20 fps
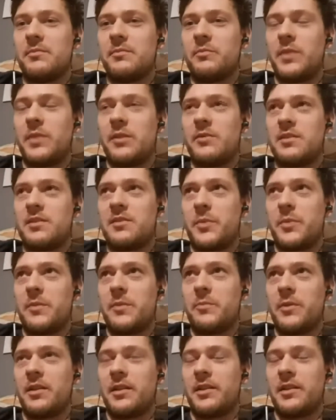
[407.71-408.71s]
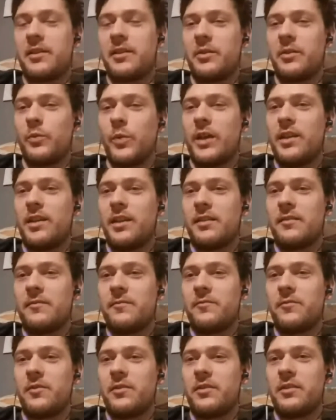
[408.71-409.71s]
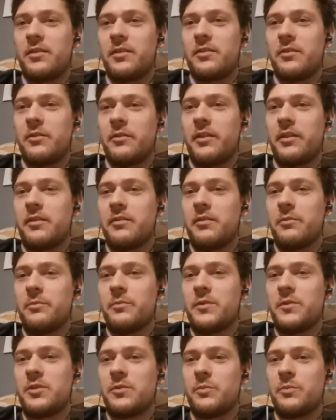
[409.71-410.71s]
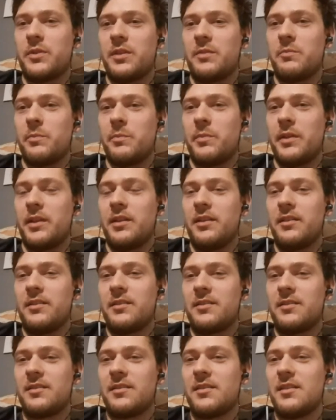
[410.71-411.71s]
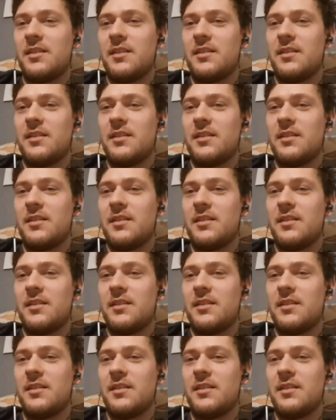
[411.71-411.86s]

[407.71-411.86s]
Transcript: because the people are kind of waiting for the curriculum to be built